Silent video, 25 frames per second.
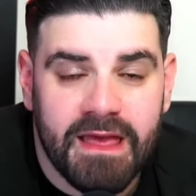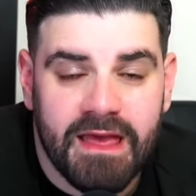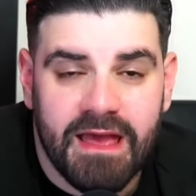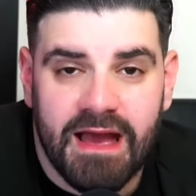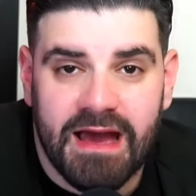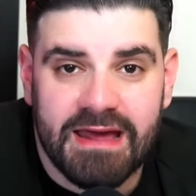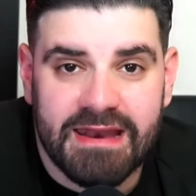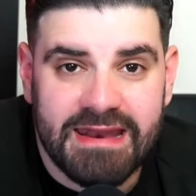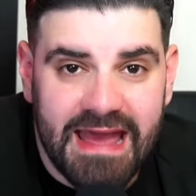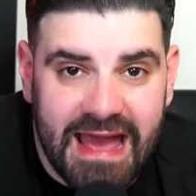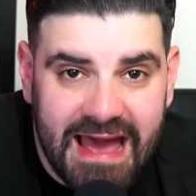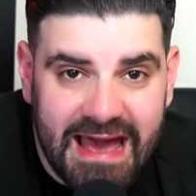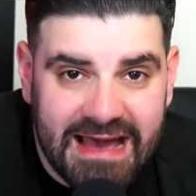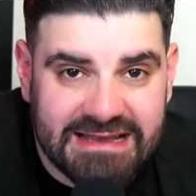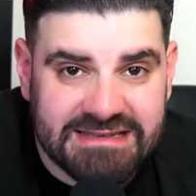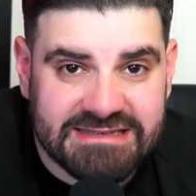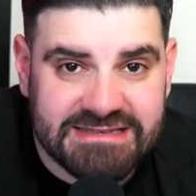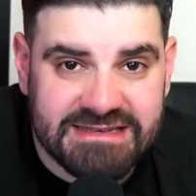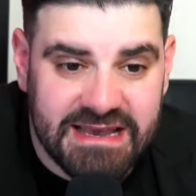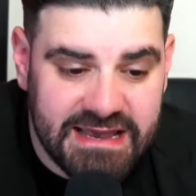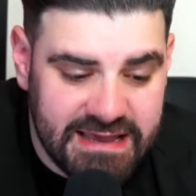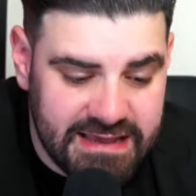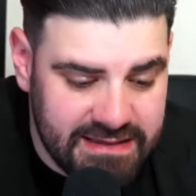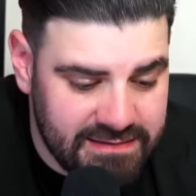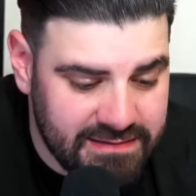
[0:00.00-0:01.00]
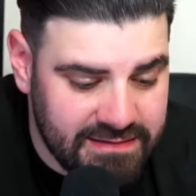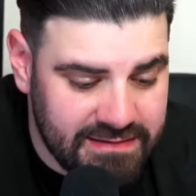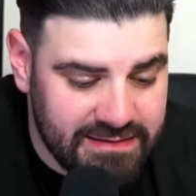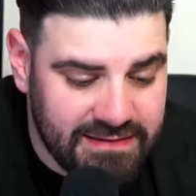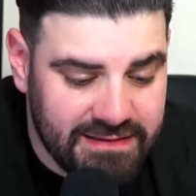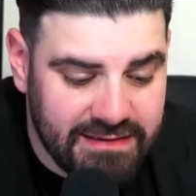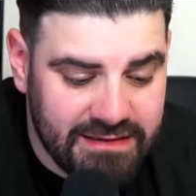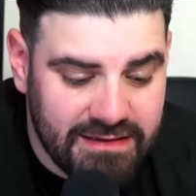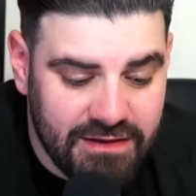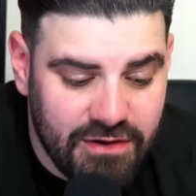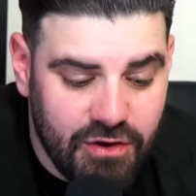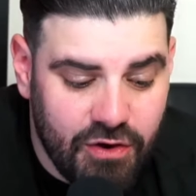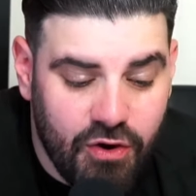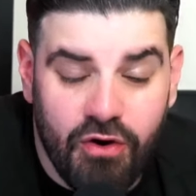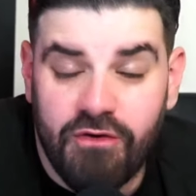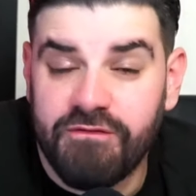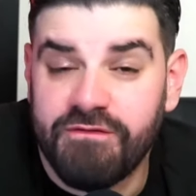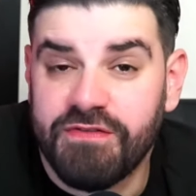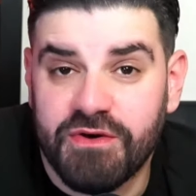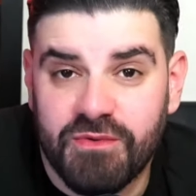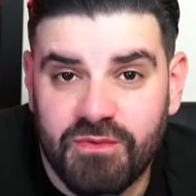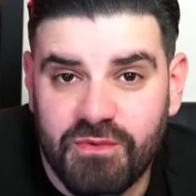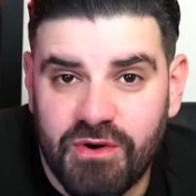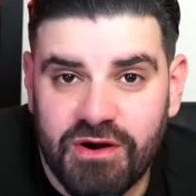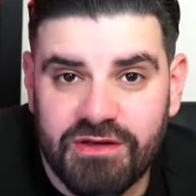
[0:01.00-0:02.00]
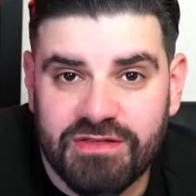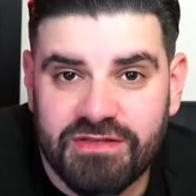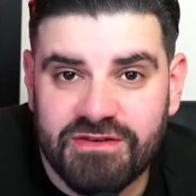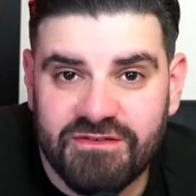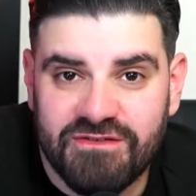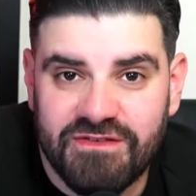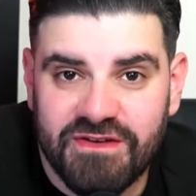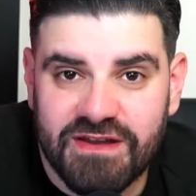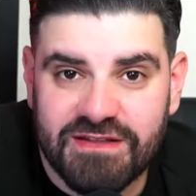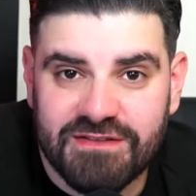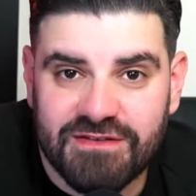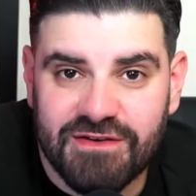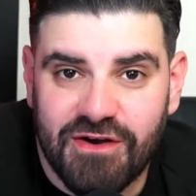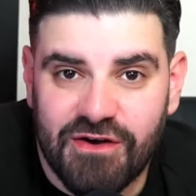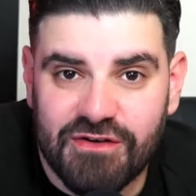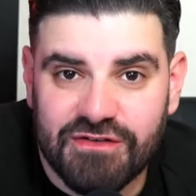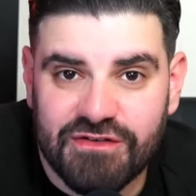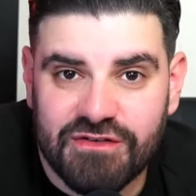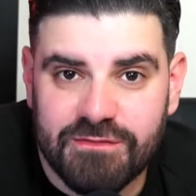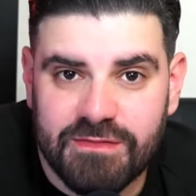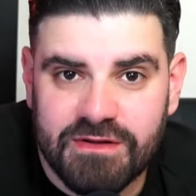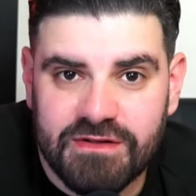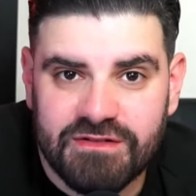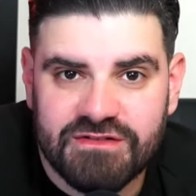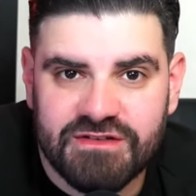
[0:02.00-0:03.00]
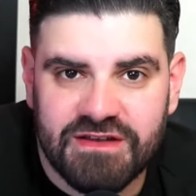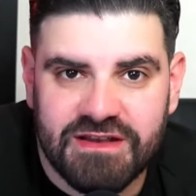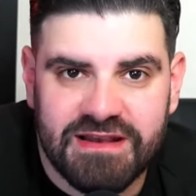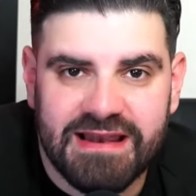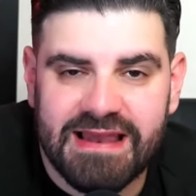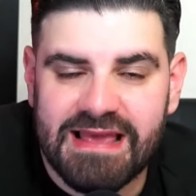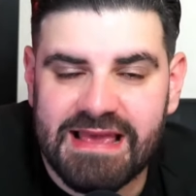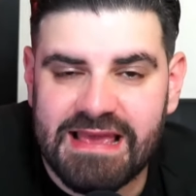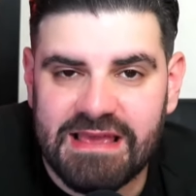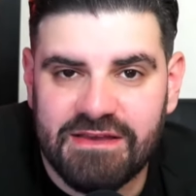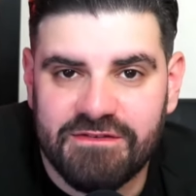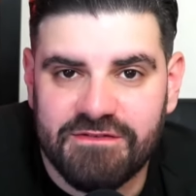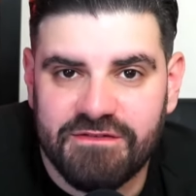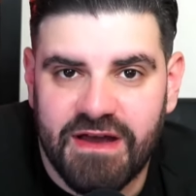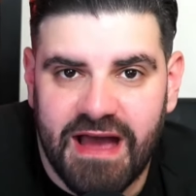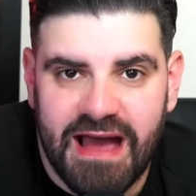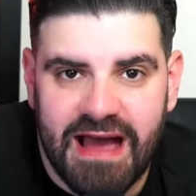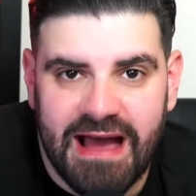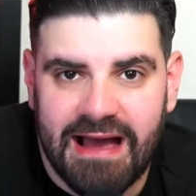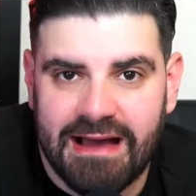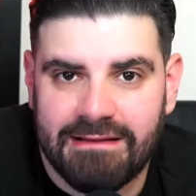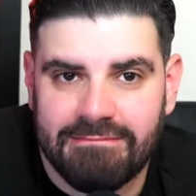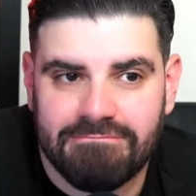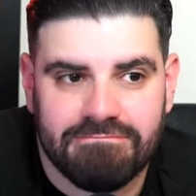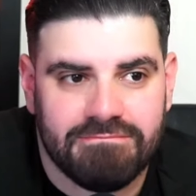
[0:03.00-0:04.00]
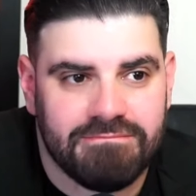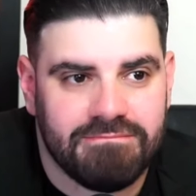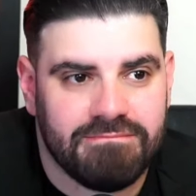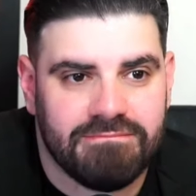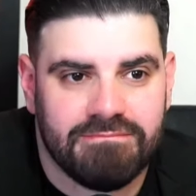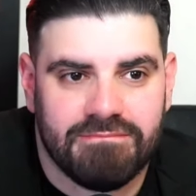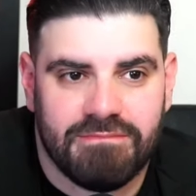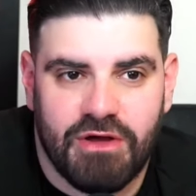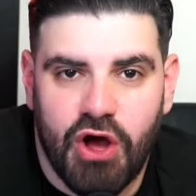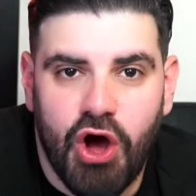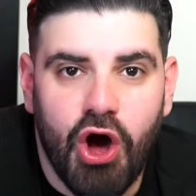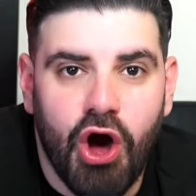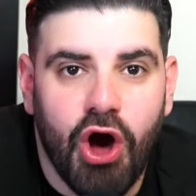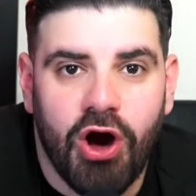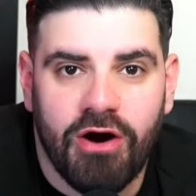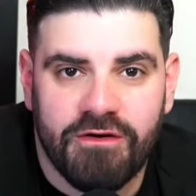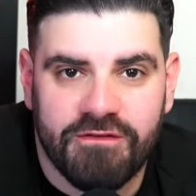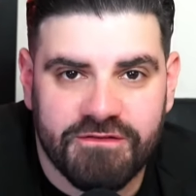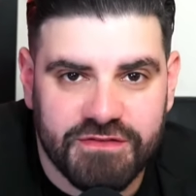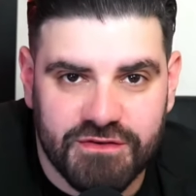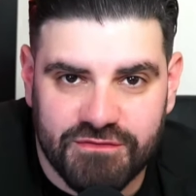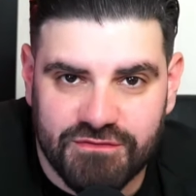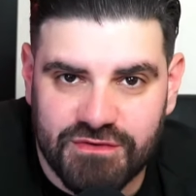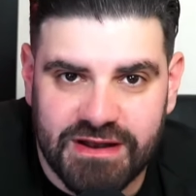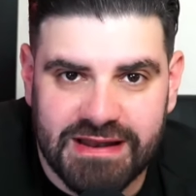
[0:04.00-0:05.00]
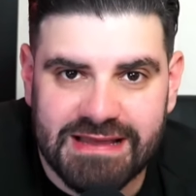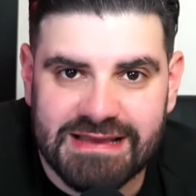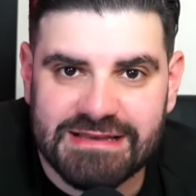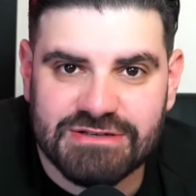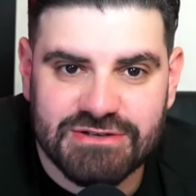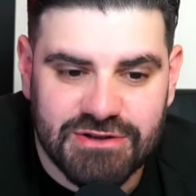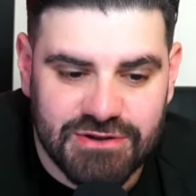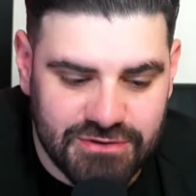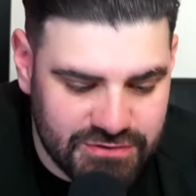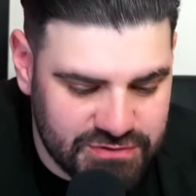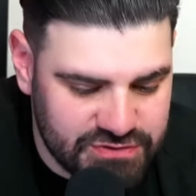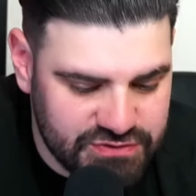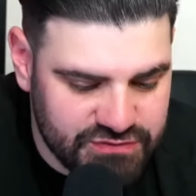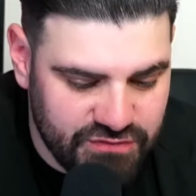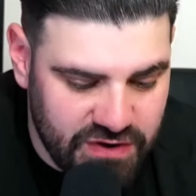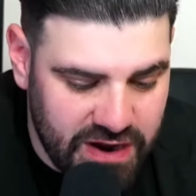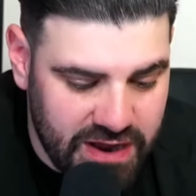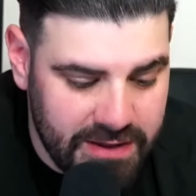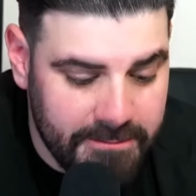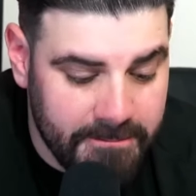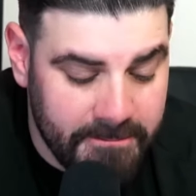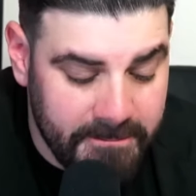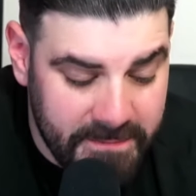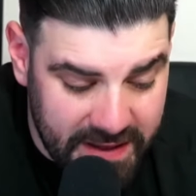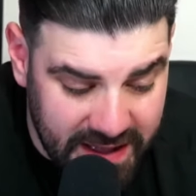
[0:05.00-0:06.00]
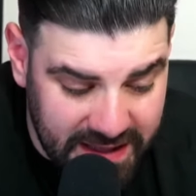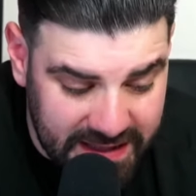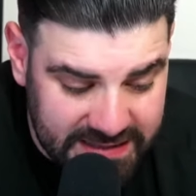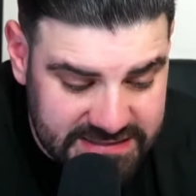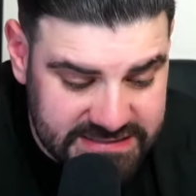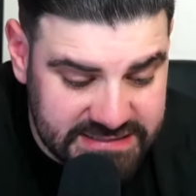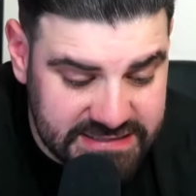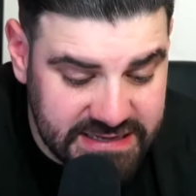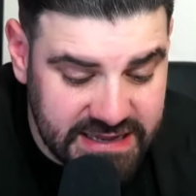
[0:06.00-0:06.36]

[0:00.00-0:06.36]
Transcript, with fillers: an asset of the worth of Victor Osimhen, to leave at half the release clause, right? But